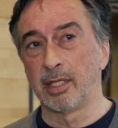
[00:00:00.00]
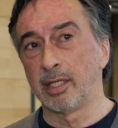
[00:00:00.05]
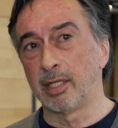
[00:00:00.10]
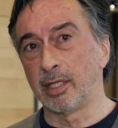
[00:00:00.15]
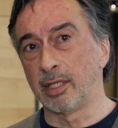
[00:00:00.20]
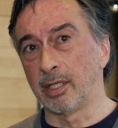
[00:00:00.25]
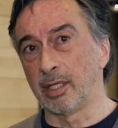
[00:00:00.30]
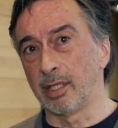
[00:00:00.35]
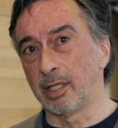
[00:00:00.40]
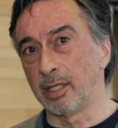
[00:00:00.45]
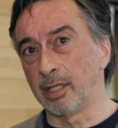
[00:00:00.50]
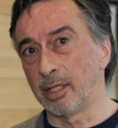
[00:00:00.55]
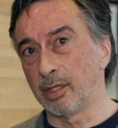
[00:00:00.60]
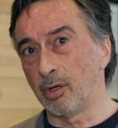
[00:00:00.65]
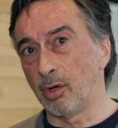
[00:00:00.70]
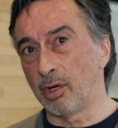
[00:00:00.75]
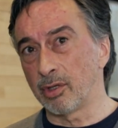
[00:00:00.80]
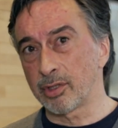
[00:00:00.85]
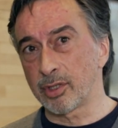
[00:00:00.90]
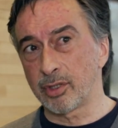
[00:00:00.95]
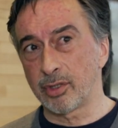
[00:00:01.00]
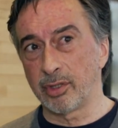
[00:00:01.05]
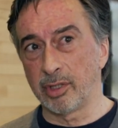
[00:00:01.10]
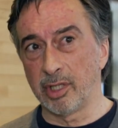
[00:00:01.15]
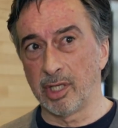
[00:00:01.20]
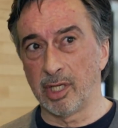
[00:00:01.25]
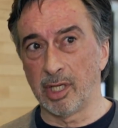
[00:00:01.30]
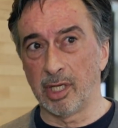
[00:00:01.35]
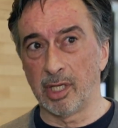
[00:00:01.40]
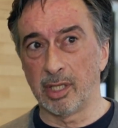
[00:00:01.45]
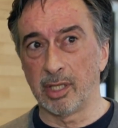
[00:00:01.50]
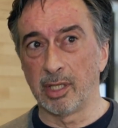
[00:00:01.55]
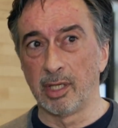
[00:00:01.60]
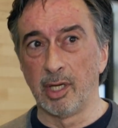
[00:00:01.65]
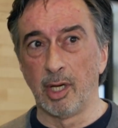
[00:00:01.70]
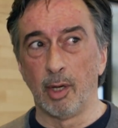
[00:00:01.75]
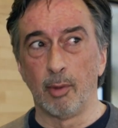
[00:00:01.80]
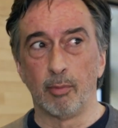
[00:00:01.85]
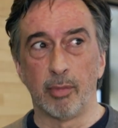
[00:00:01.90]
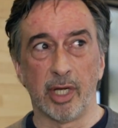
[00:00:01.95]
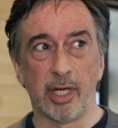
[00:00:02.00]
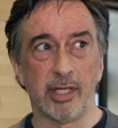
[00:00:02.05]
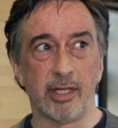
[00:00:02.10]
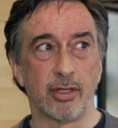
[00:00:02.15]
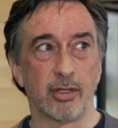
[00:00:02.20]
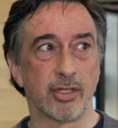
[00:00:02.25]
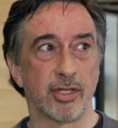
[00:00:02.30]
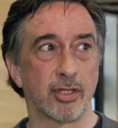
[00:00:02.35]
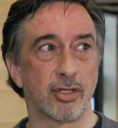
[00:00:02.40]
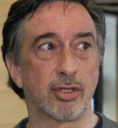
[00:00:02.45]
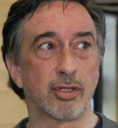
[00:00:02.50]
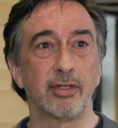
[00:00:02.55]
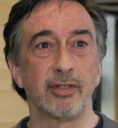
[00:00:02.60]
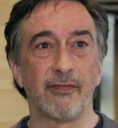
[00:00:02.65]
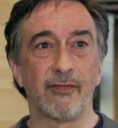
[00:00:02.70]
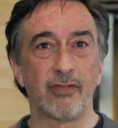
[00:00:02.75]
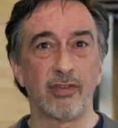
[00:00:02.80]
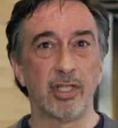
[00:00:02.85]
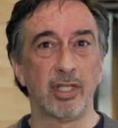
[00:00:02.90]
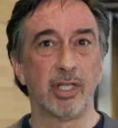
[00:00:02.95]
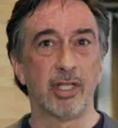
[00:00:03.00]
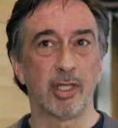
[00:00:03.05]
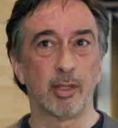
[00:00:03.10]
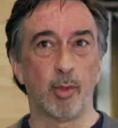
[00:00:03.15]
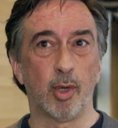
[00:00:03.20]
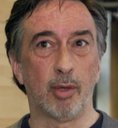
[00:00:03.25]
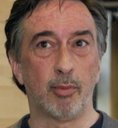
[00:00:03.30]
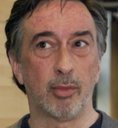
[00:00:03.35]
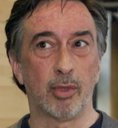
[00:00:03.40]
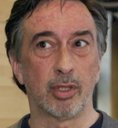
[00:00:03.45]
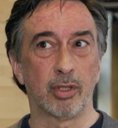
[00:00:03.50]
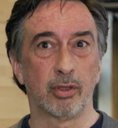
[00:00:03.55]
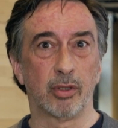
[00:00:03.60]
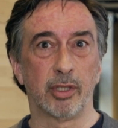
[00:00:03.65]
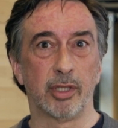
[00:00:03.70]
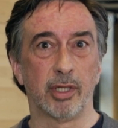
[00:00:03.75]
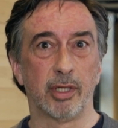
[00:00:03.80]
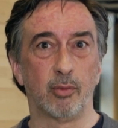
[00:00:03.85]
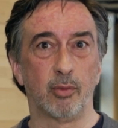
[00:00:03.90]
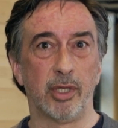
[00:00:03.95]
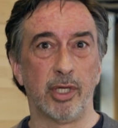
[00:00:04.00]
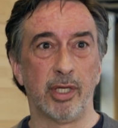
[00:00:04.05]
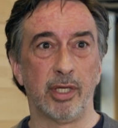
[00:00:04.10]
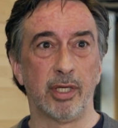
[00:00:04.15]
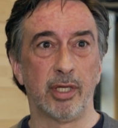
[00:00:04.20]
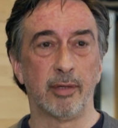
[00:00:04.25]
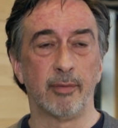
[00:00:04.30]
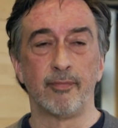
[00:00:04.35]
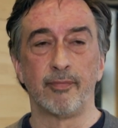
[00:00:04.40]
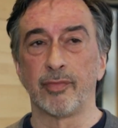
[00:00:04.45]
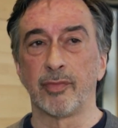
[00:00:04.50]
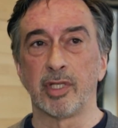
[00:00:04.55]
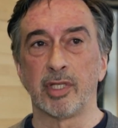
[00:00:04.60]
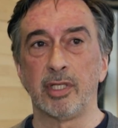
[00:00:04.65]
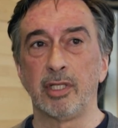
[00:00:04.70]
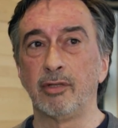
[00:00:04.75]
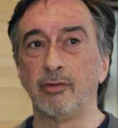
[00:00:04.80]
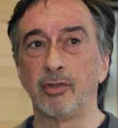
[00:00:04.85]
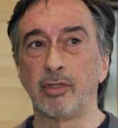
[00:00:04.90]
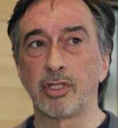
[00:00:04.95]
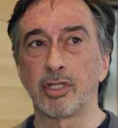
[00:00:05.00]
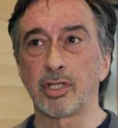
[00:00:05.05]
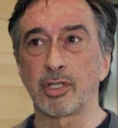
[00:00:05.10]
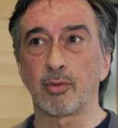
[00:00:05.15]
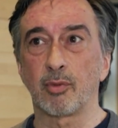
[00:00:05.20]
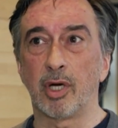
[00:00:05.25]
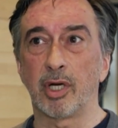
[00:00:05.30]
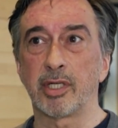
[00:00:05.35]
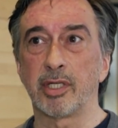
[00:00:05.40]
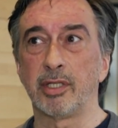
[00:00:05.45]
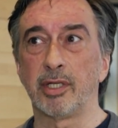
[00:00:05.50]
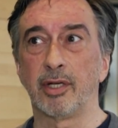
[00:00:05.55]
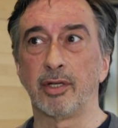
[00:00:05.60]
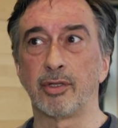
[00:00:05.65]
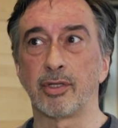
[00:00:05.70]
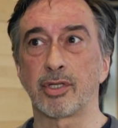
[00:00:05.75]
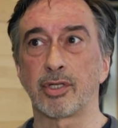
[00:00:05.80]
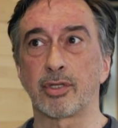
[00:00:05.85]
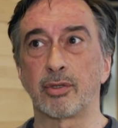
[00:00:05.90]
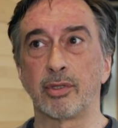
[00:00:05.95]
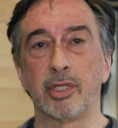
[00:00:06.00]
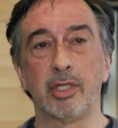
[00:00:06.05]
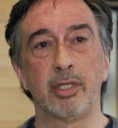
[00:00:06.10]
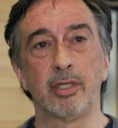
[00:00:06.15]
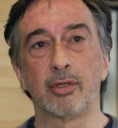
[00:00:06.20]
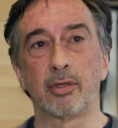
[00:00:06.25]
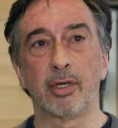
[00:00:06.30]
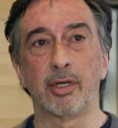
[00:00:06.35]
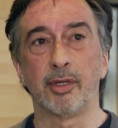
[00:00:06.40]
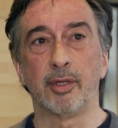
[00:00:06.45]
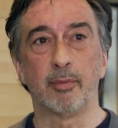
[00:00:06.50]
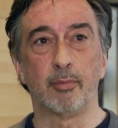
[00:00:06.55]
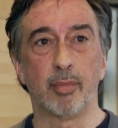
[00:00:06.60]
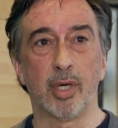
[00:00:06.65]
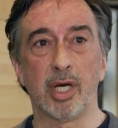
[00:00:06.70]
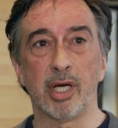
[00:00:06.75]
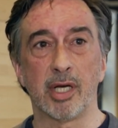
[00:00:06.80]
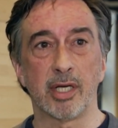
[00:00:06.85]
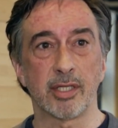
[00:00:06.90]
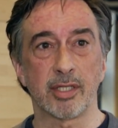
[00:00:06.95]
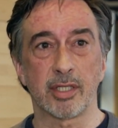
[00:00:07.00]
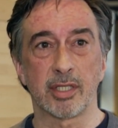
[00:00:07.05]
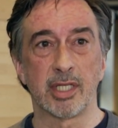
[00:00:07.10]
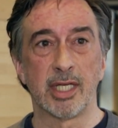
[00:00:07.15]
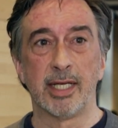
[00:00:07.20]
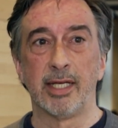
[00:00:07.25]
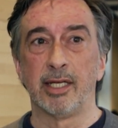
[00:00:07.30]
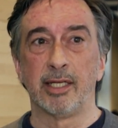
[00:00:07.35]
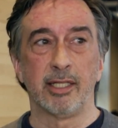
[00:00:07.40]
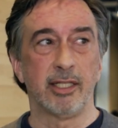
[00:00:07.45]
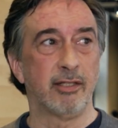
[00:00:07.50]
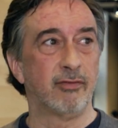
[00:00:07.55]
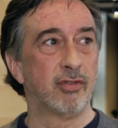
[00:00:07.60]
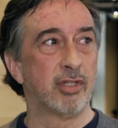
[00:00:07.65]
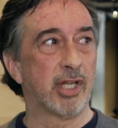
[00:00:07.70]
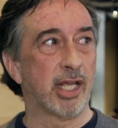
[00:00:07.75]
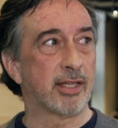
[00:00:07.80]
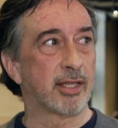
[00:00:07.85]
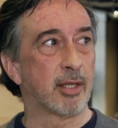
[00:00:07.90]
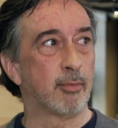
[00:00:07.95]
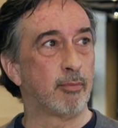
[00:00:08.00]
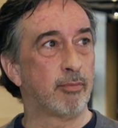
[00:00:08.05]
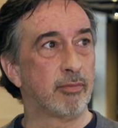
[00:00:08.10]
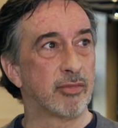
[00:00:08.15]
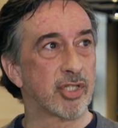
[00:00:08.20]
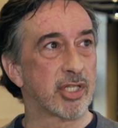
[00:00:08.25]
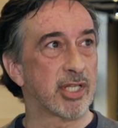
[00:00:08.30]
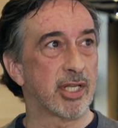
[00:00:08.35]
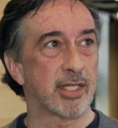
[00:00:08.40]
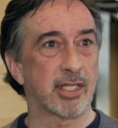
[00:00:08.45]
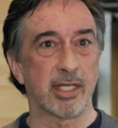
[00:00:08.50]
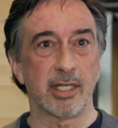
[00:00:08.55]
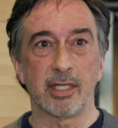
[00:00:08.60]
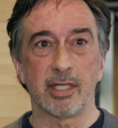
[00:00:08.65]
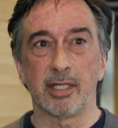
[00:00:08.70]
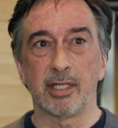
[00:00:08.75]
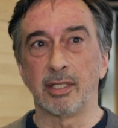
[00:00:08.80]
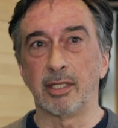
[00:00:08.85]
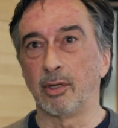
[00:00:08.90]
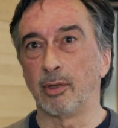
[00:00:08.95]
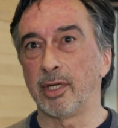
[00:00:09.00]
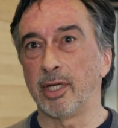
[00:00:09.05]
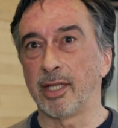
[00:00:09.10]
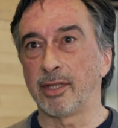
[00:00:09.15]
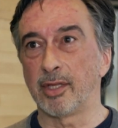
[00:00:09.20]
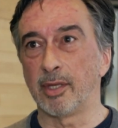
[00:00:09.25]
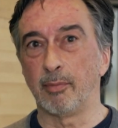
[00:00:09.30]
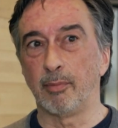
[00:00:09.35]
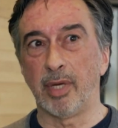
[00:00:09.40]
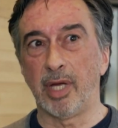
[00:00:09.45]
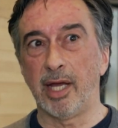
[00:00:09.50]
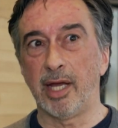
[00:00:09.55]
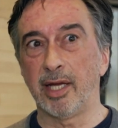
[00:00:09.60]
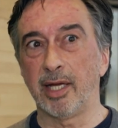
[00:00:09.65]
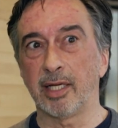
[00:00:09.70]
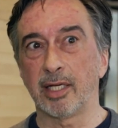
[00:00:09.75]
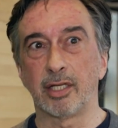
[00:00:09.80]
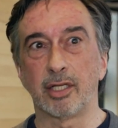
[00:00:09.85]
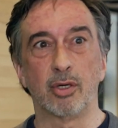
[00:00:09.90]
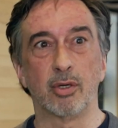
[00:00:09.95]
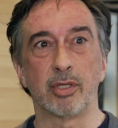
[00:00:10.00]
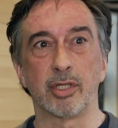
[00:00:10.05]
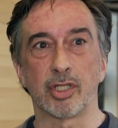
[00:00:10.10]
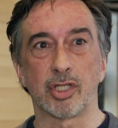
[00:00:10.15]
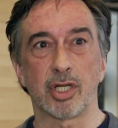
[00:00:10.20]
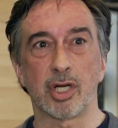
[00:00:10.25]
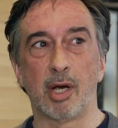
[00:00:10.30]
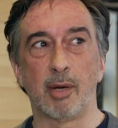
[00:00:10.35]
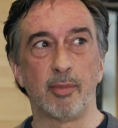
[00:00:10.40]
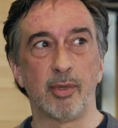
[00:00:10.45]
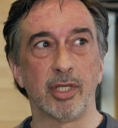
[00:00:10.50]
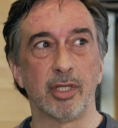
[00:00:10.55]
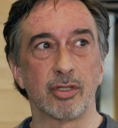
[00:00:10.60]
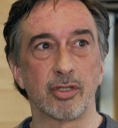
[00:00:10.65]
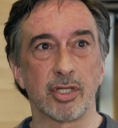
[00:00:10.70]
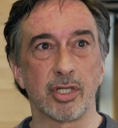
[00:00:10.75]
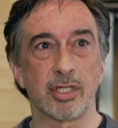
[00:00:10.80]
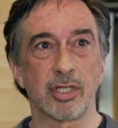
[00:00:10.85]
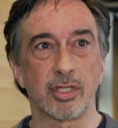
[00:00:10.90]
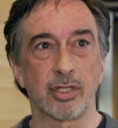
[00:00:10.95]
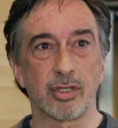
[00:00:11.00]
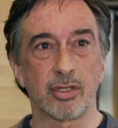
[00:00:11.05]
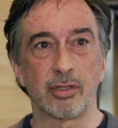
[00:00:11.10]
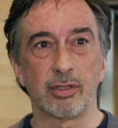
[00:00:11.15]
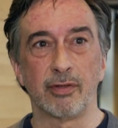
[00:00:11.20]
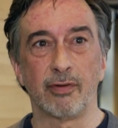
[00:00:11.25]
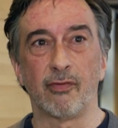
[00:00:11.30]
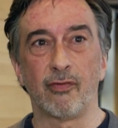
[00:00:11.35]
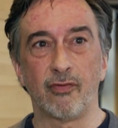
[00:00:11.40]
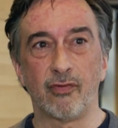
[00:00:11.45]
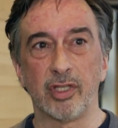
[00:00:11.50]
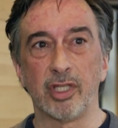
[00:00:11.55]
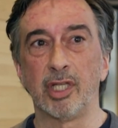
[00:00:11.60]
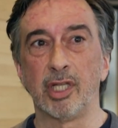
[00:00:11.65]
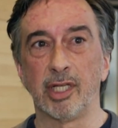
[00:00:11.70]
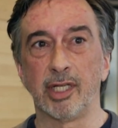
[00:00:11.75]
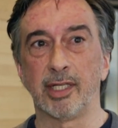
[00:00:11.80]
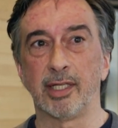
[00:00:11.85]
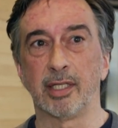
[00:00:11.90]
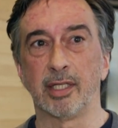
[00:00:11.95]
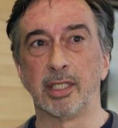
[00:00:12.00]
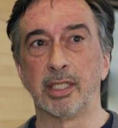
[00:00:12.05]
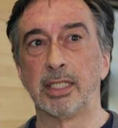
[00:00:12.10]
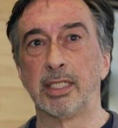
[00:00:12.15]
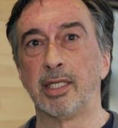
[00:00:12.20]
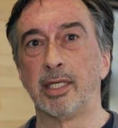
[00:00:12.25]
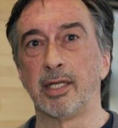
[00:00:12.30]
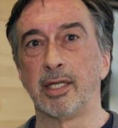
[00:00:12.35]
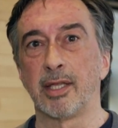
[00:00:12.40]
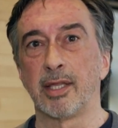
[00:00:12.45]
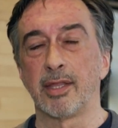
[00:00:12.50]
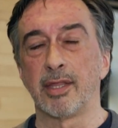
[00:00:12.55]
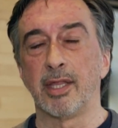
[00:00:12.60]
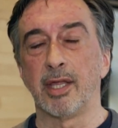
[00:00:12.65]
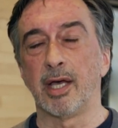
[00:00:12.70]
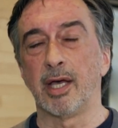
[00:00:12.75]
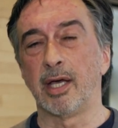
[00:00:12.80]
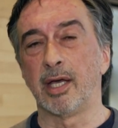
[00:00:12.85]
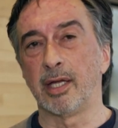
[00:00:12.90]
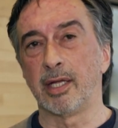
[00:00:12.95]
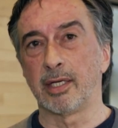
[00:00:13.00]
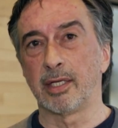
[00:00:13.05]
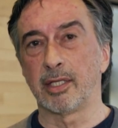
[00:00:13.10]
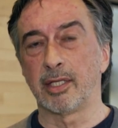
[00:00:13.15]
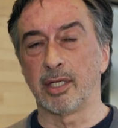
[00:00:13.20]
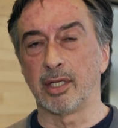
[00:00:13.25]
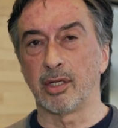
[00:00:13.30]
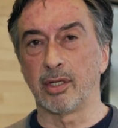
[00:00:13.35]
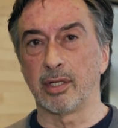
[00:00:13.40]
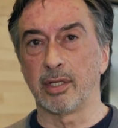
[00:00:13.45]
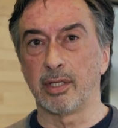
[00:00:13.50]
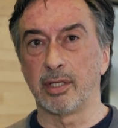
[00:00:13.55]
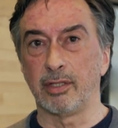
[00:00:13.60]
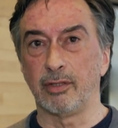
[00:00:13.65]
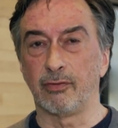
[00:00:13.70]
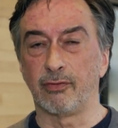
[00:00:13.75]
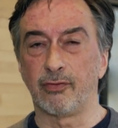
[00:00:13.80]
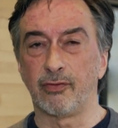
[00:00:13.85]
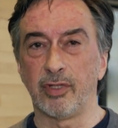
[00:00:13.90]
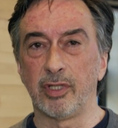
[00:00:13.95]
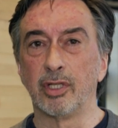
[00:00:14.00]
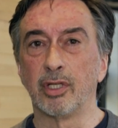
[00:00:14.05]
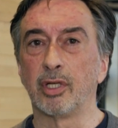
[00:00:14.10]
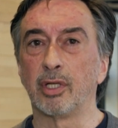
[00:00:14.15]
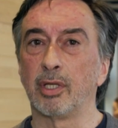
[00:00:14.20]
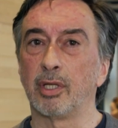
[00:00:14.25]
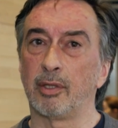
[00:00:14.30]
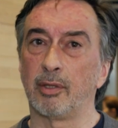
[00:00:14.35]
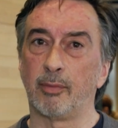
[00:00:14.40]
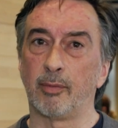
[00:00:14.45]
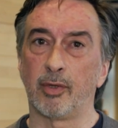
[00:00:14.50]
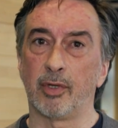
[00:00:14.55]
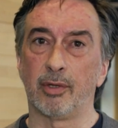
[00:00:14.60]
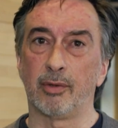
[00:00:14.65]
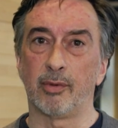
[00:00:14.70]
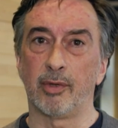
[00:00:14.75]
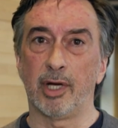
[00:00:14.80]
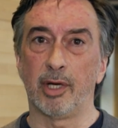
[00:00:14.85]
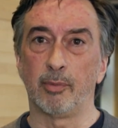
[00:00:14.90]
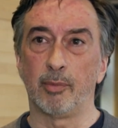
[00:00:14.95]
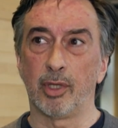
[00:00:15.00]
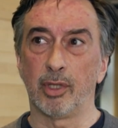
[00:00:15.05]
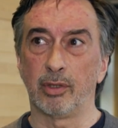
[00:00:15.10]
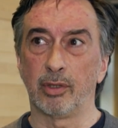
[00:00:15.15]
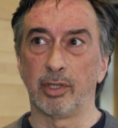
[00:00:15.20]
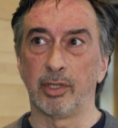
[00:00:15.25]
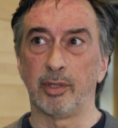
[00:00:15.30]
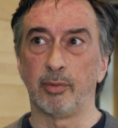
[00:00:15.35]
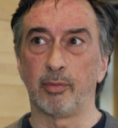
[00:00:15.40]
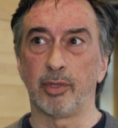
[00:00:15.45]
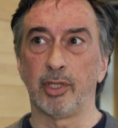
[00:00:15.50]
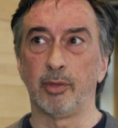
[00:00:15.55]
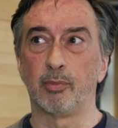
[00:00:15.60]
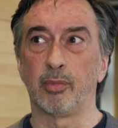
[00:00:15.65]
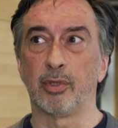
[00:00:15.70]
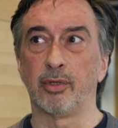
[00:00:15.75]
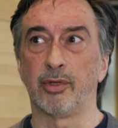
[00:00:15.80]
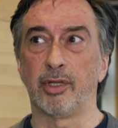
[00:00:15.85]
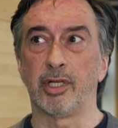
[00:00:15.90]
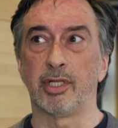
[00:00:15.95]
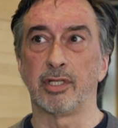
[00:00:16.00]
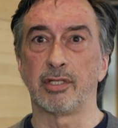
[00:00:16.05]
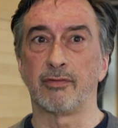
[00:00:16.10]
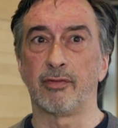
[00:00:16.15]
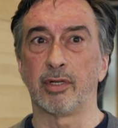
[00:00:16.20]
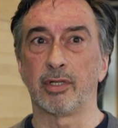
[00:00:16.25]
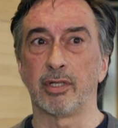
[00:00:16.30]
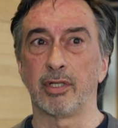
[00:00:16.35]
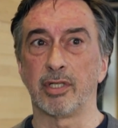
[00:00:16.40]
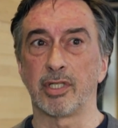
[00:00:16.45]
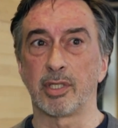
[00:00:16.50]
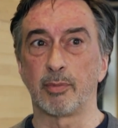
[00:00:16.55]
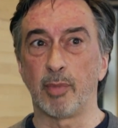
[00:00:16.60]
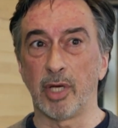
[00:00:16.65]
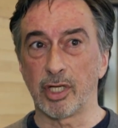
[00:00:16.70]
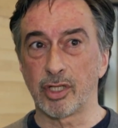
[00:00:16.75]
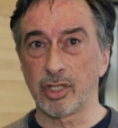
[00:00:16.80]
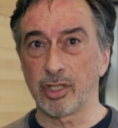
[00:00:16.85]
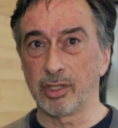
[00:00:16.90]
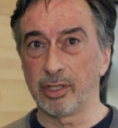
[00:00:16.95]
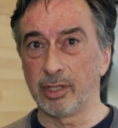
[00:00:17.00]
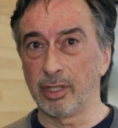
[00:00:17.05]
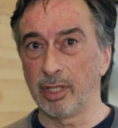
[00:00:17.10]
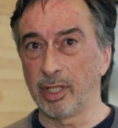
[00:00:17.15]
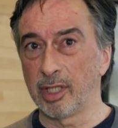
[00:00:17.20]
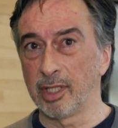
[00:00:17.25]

Austria, but there's a certain feeling about Mongolia when even just walking down the street or on the bus, even at the bank, going shopping, there's just a certain feeling that you feel around Mongolian people that is very special.